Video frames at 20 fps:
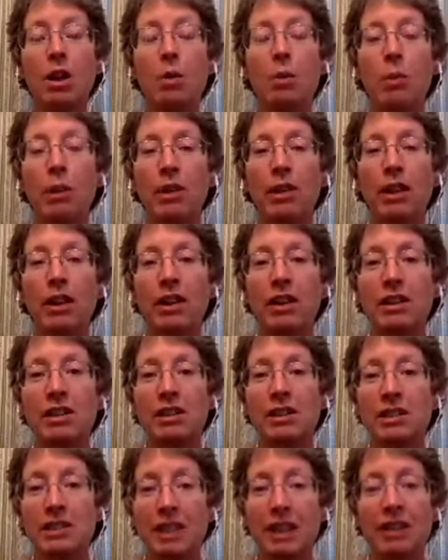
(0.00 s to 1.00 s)
where there
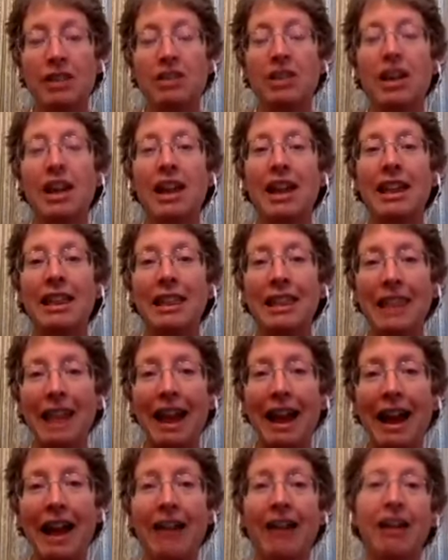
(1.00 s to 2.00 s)
is such a
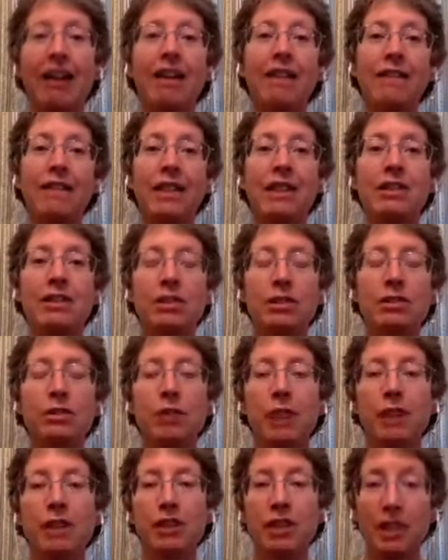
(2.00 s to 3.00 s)
lack of
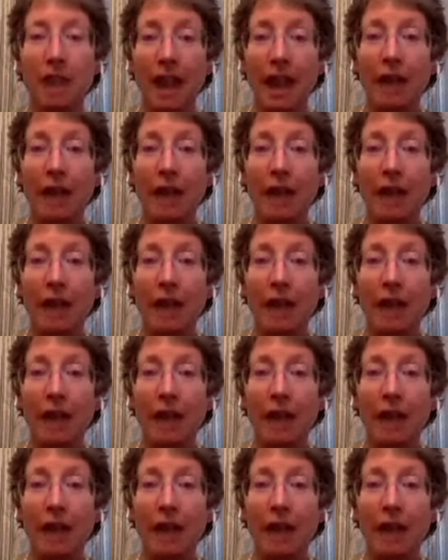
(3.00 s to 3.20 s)
integration.